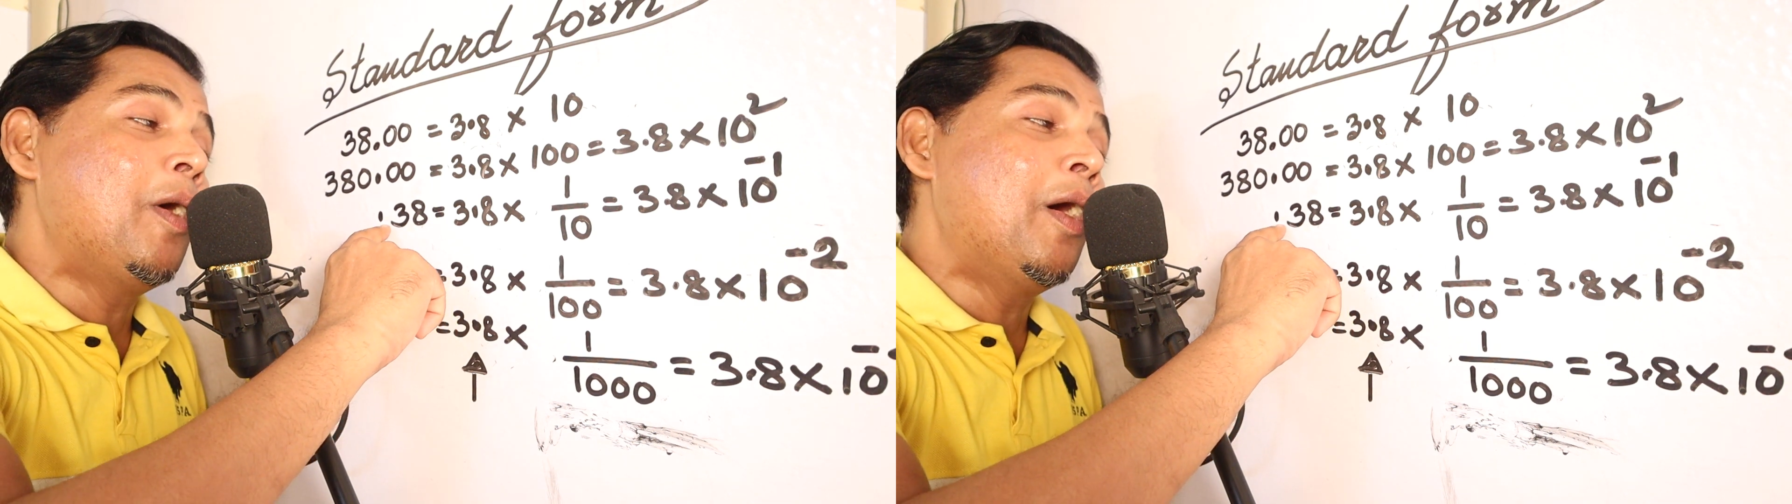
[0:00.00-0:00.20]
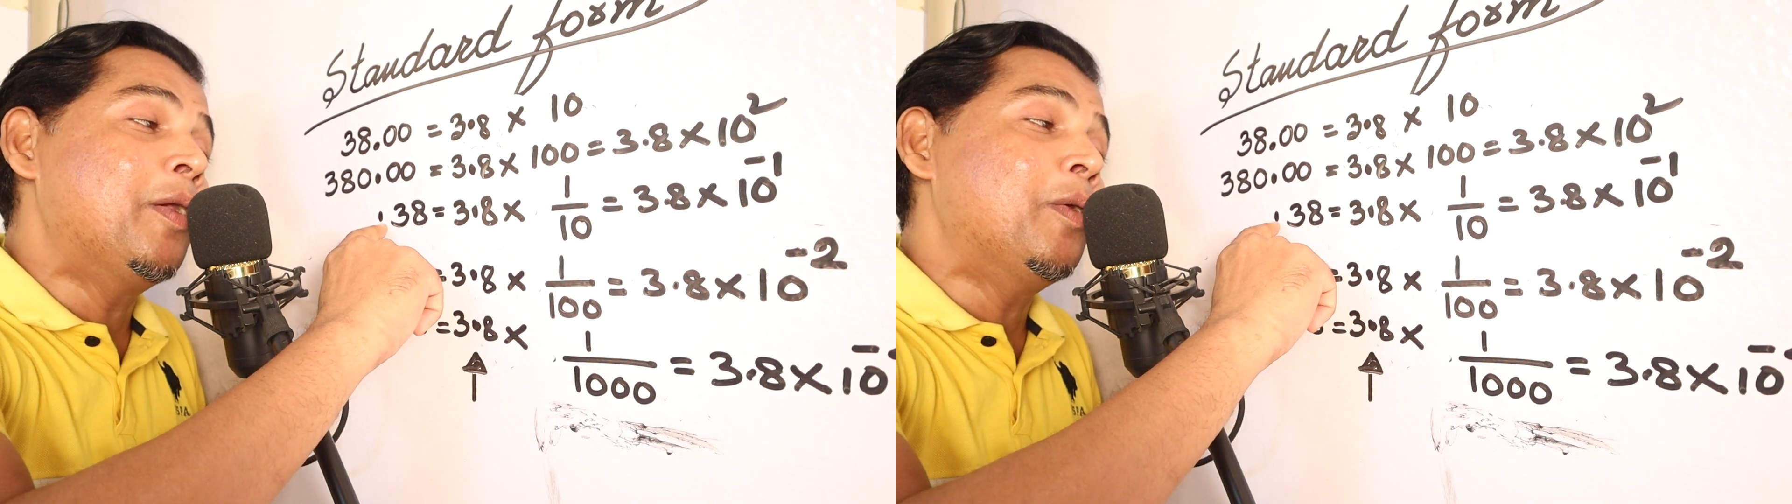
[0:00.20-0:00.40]

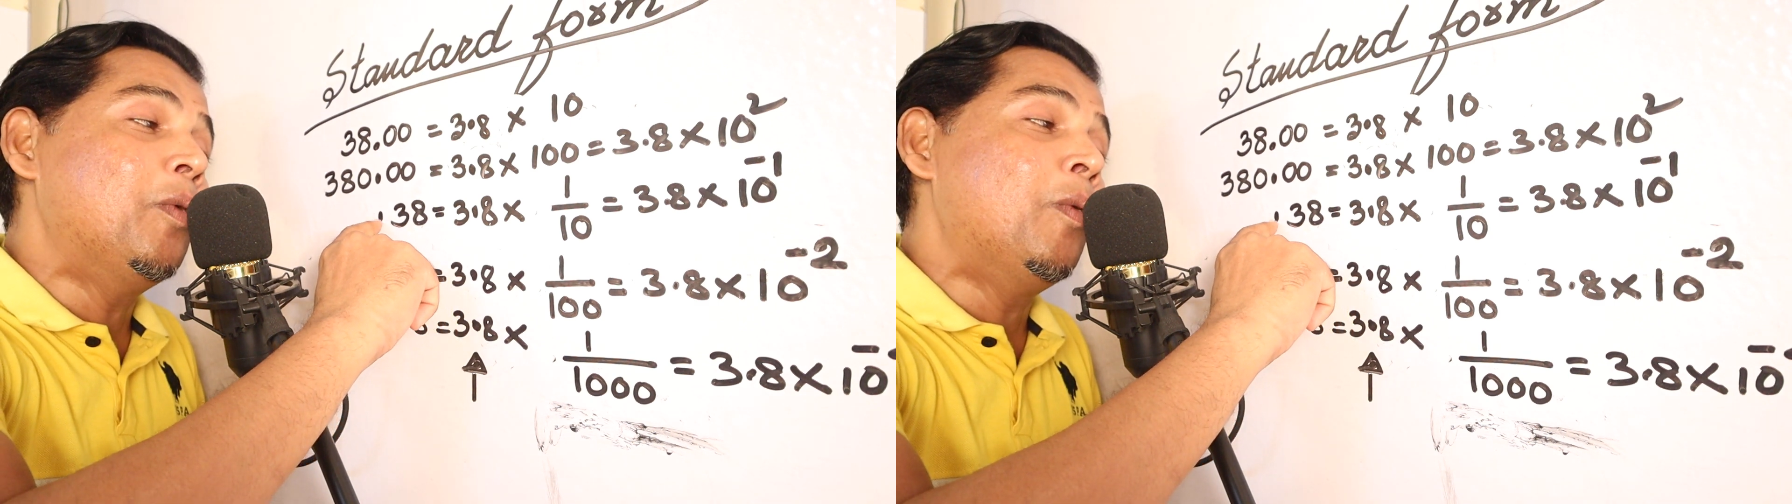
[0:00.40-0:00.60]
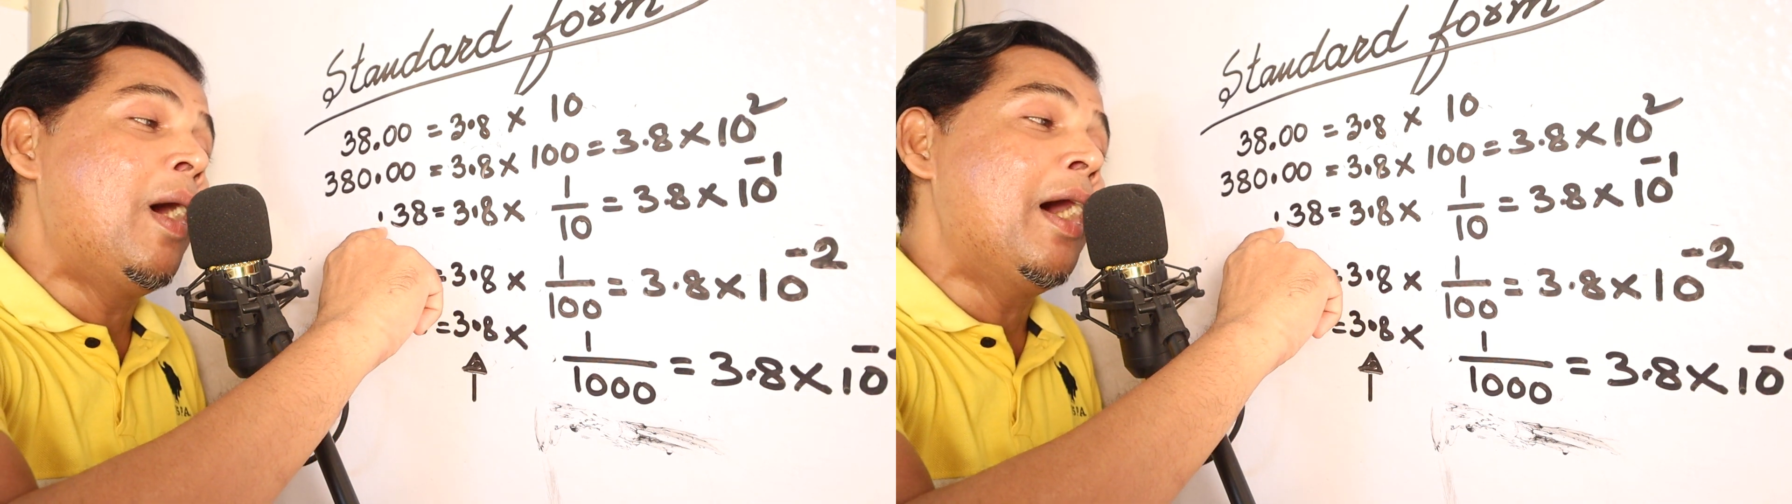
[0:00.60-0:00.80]
gone
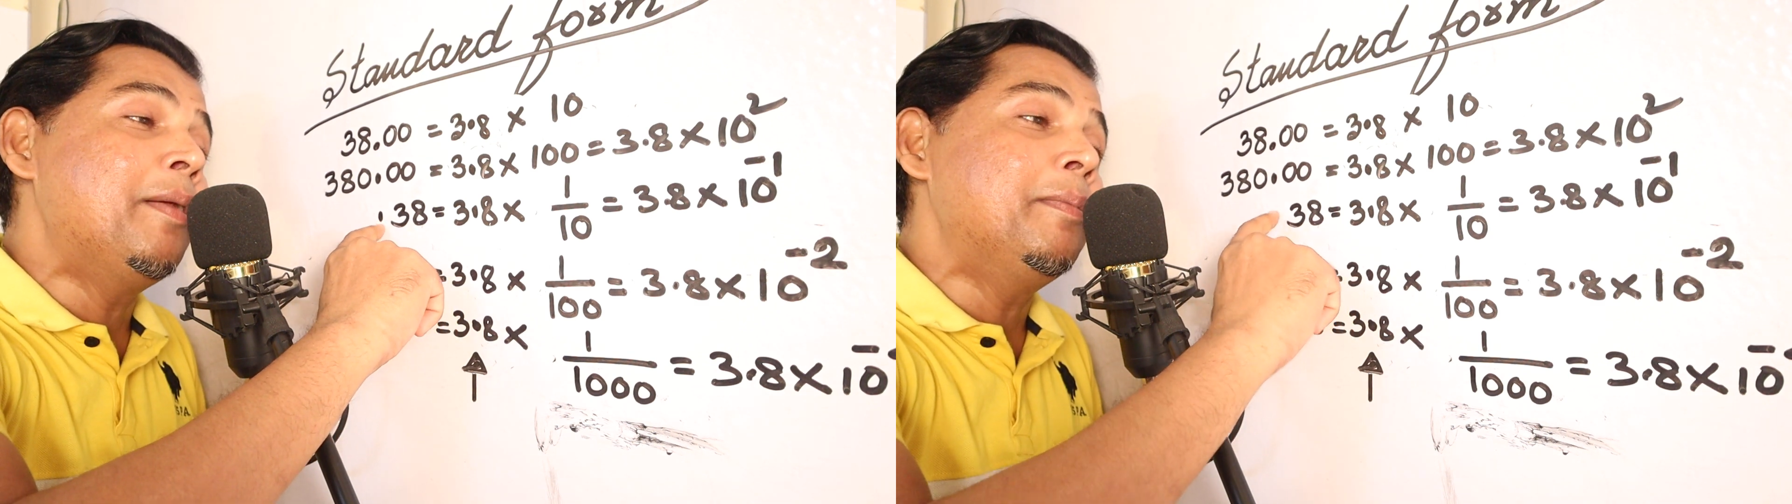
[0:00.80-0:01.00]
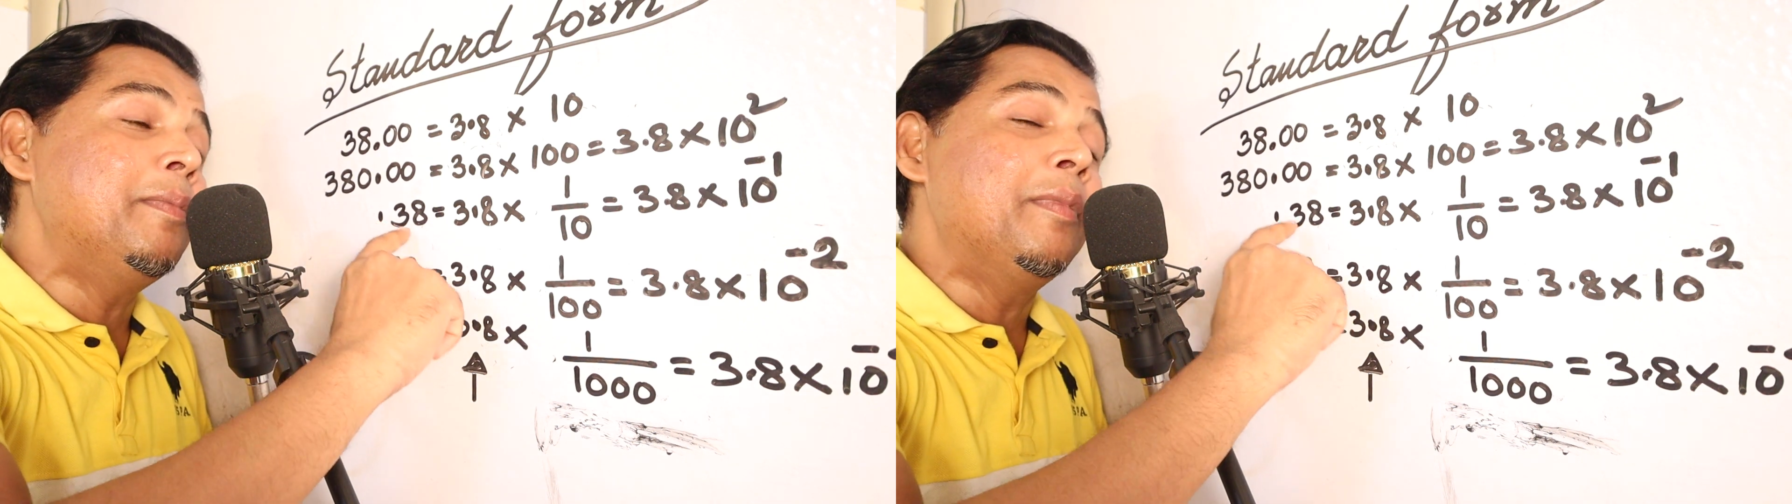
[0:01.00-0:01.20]

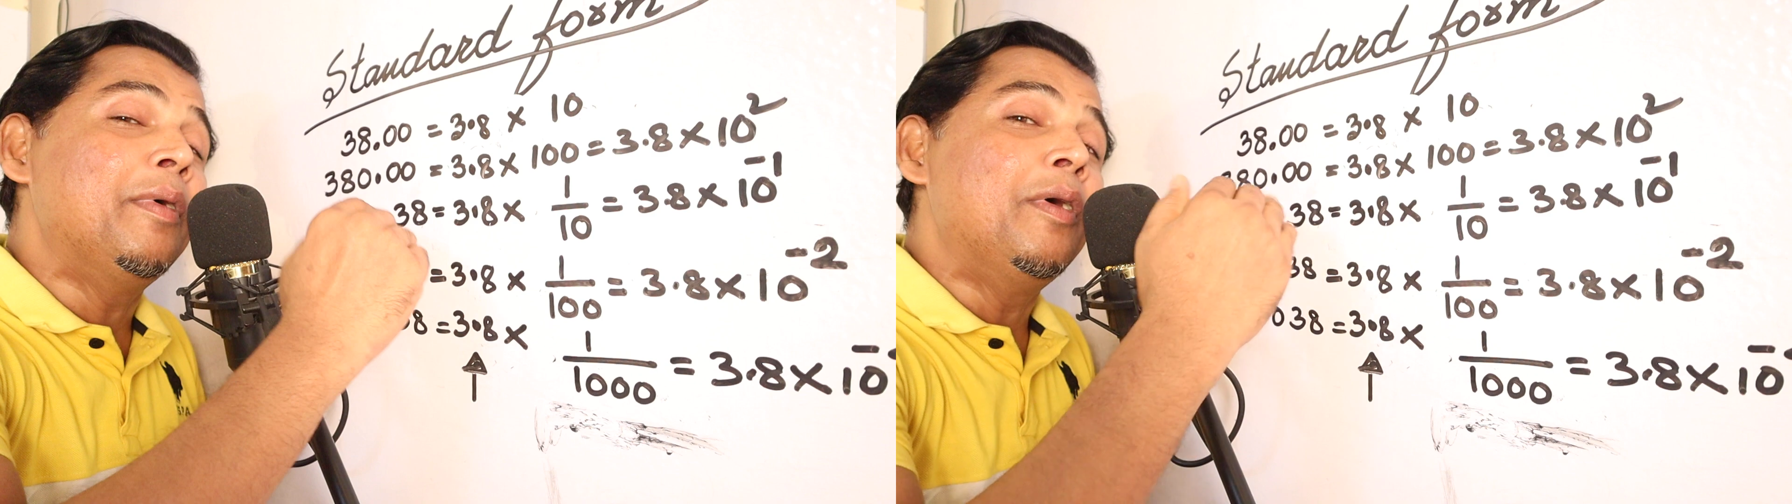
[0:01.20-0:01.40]
one